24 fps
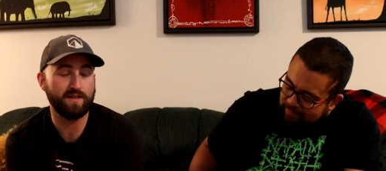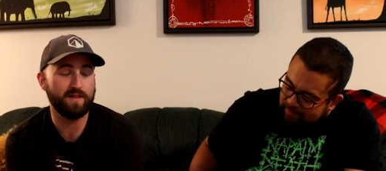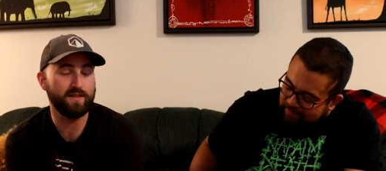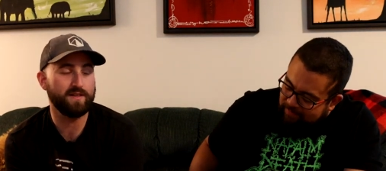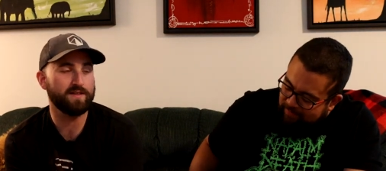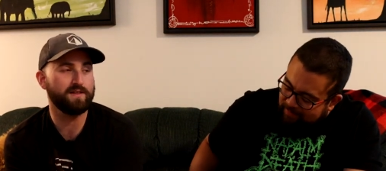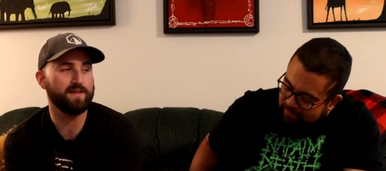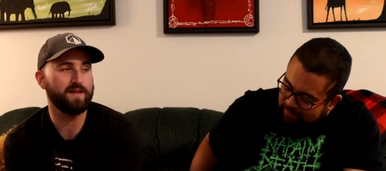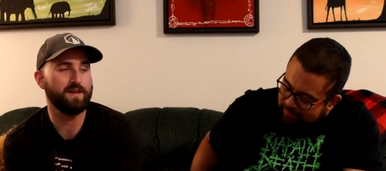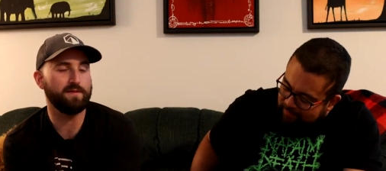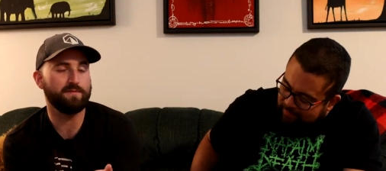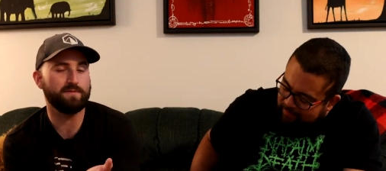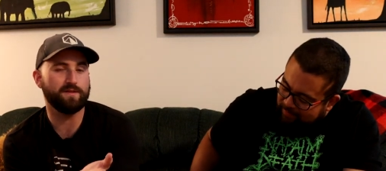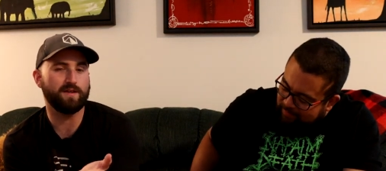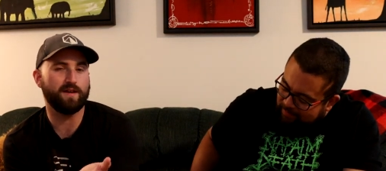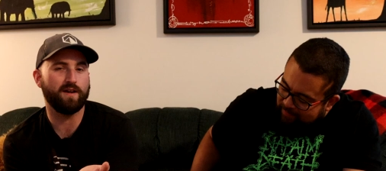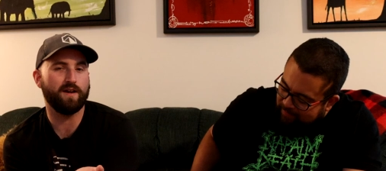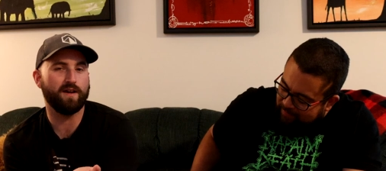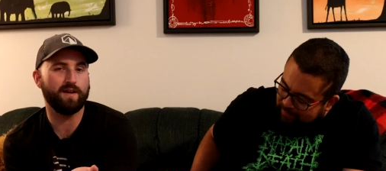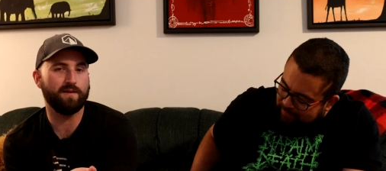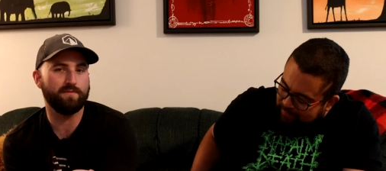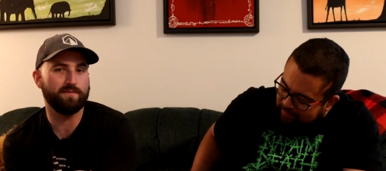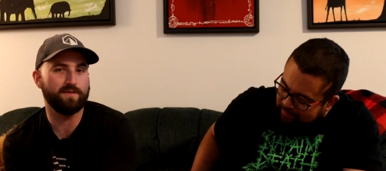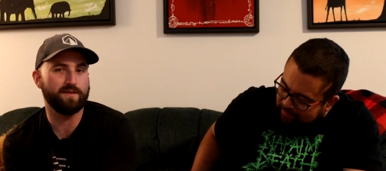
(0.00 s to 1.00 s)
Speaker 1: And at the same
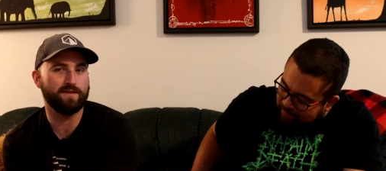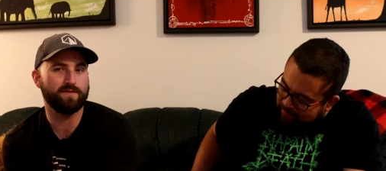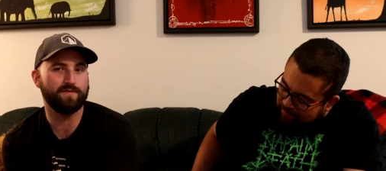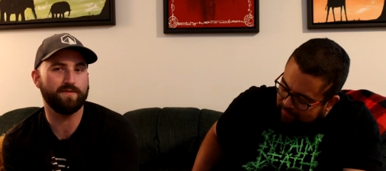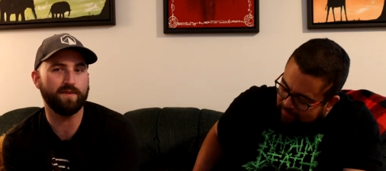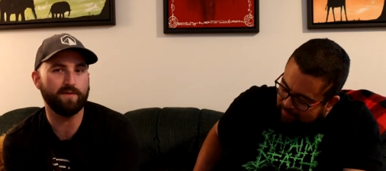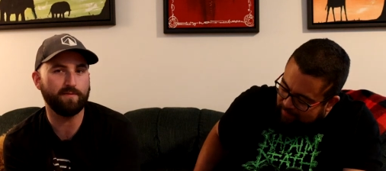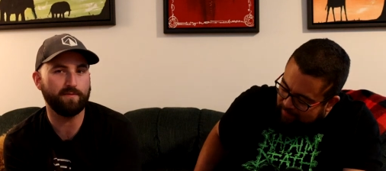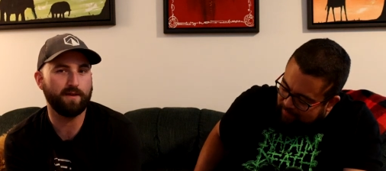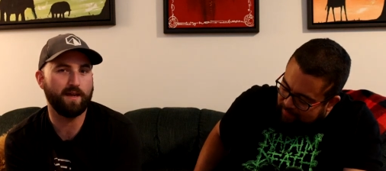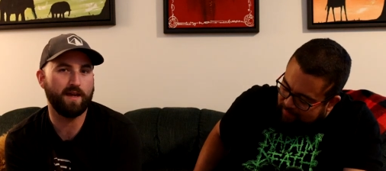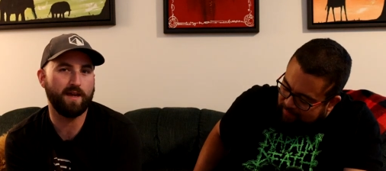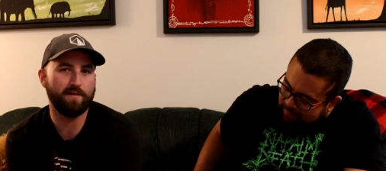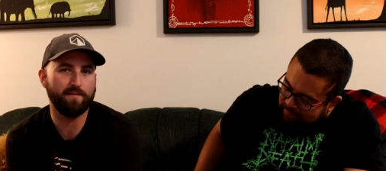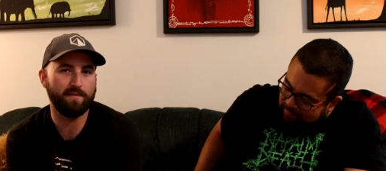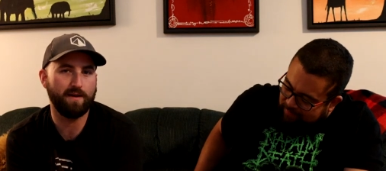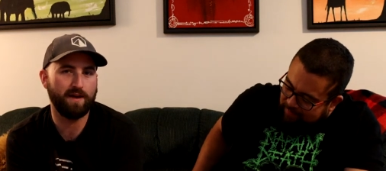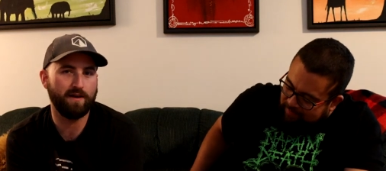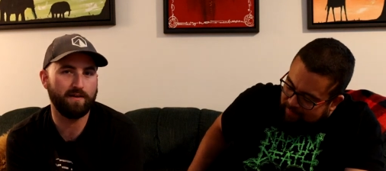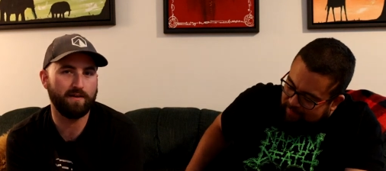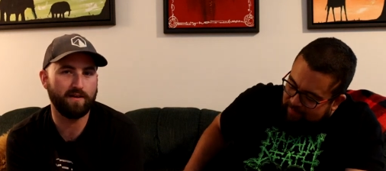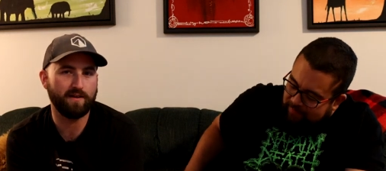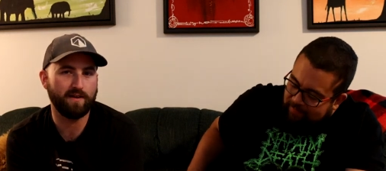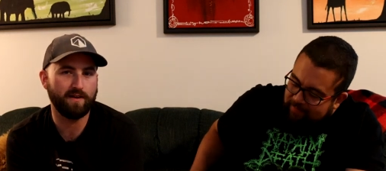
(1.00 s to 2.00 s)
time, this film
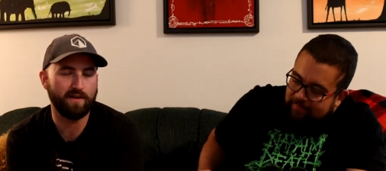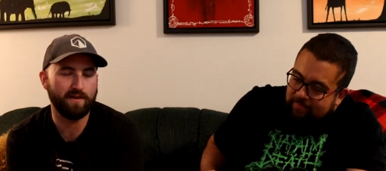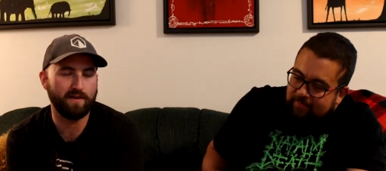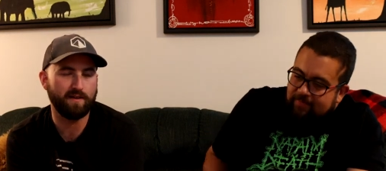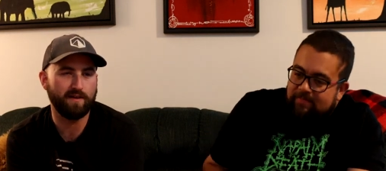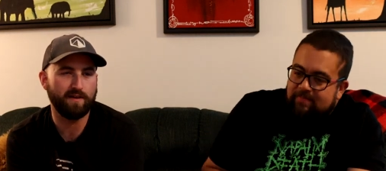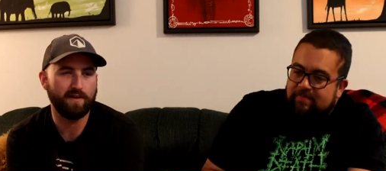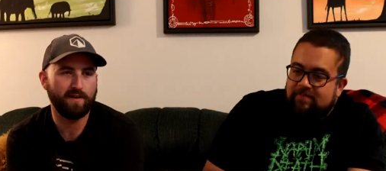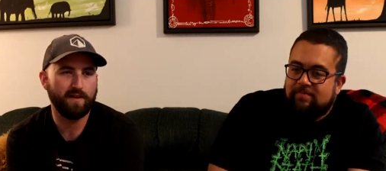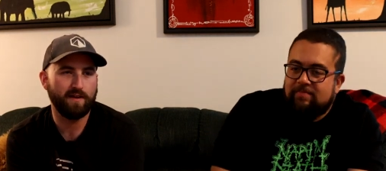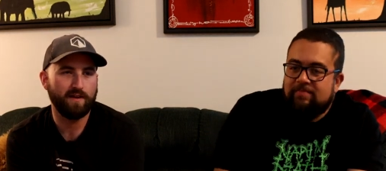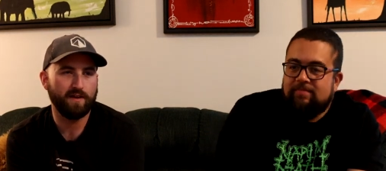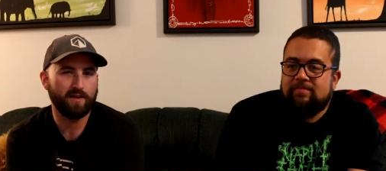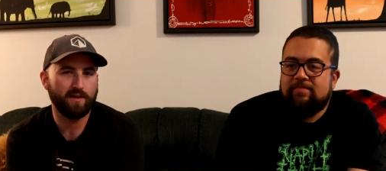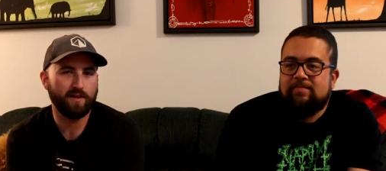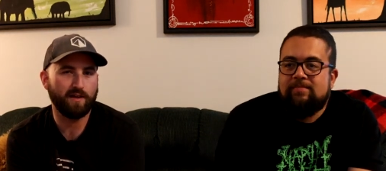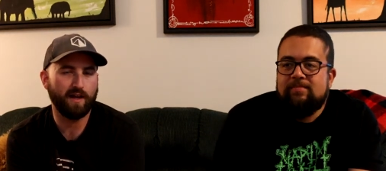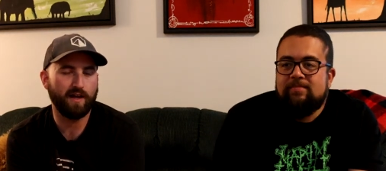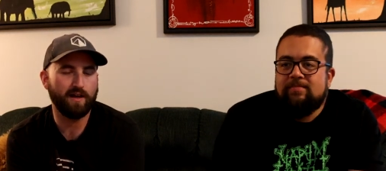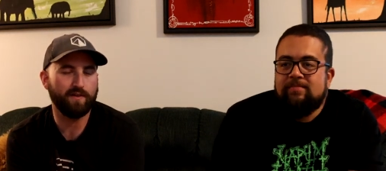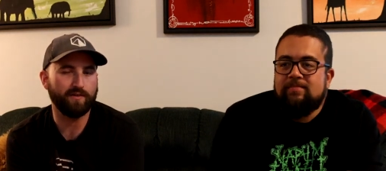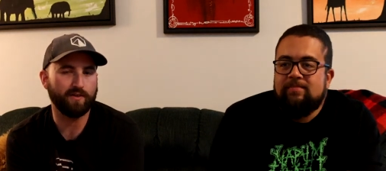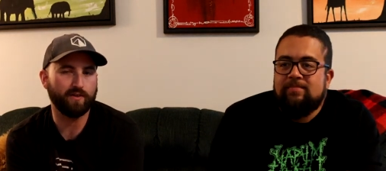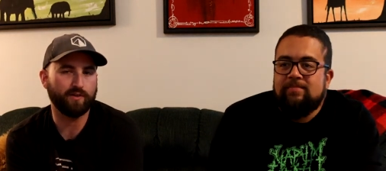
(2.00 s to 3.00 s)
came out at a
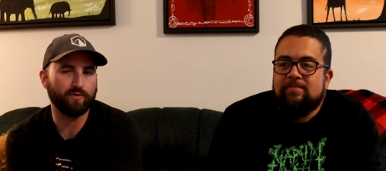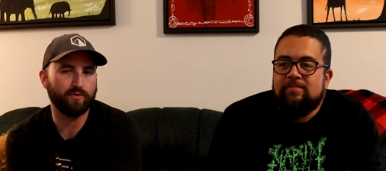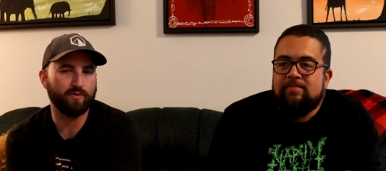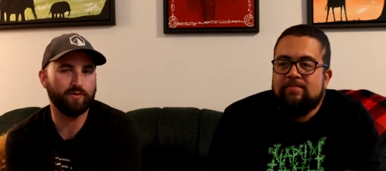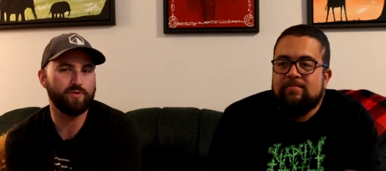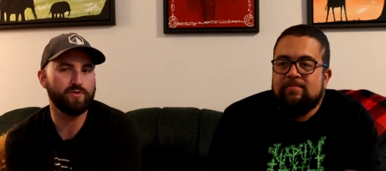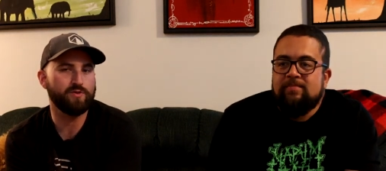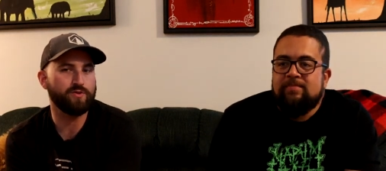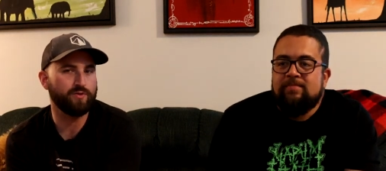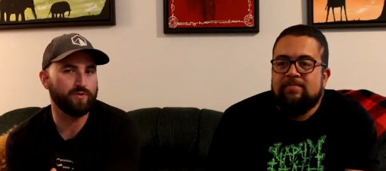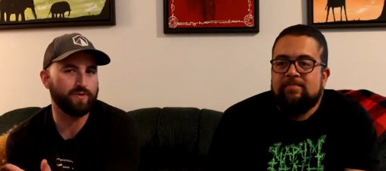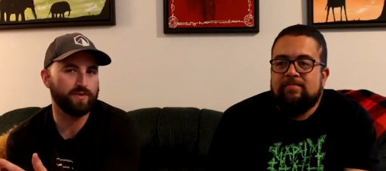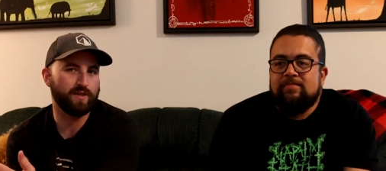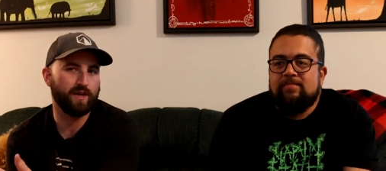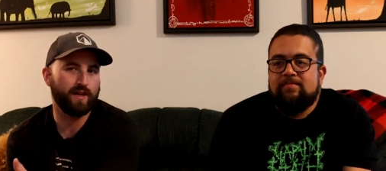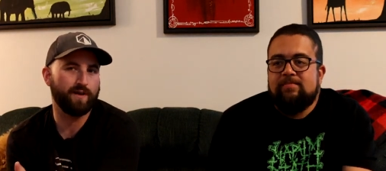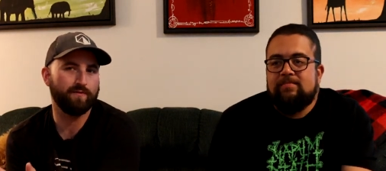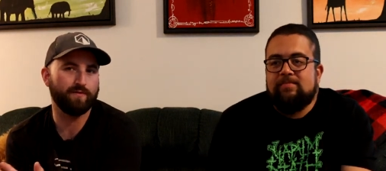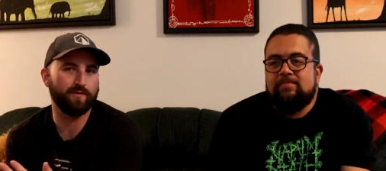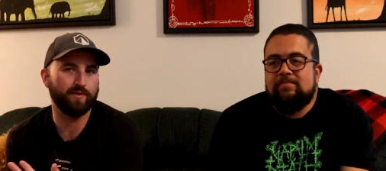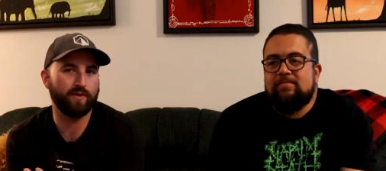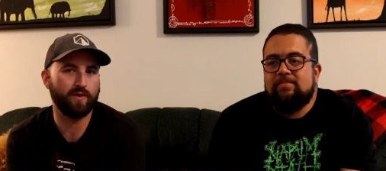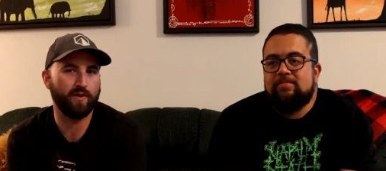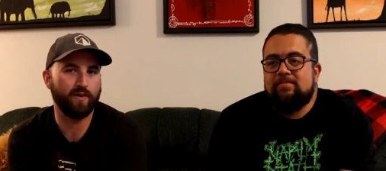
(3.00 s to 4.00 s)
kind of a crucial
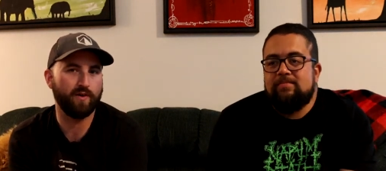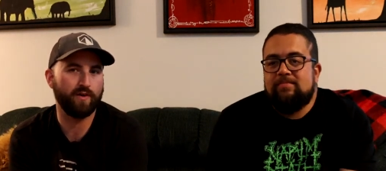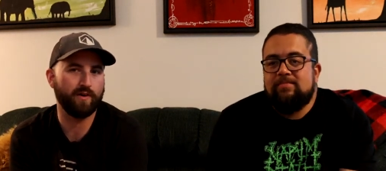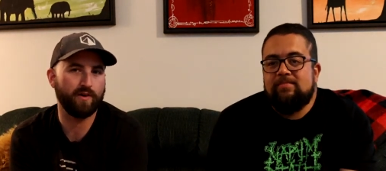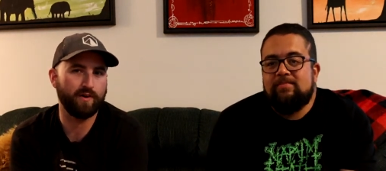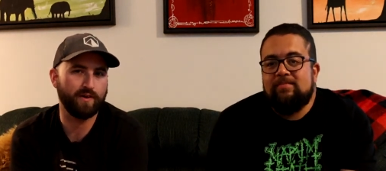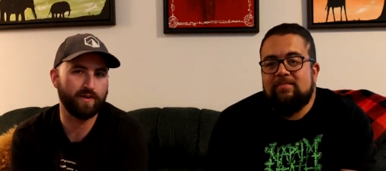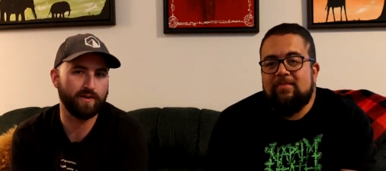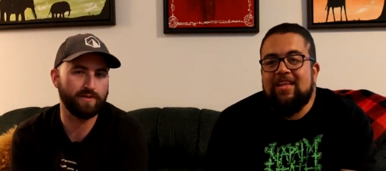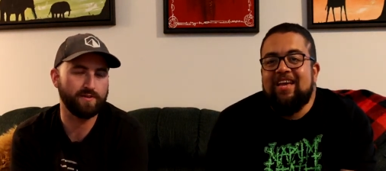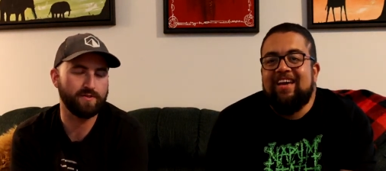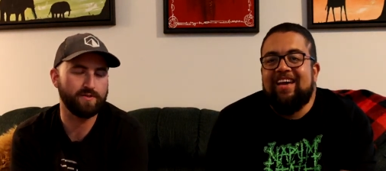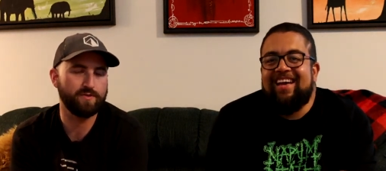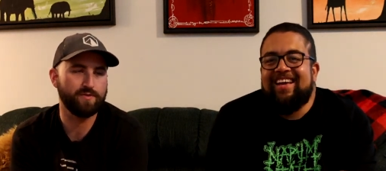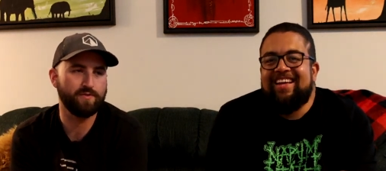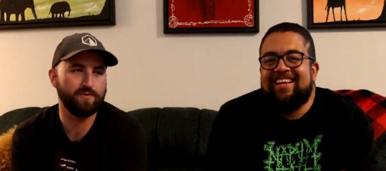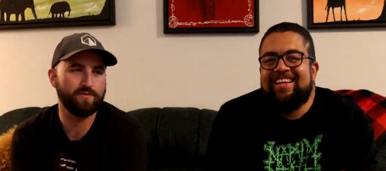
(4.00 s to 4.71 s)
time for horror because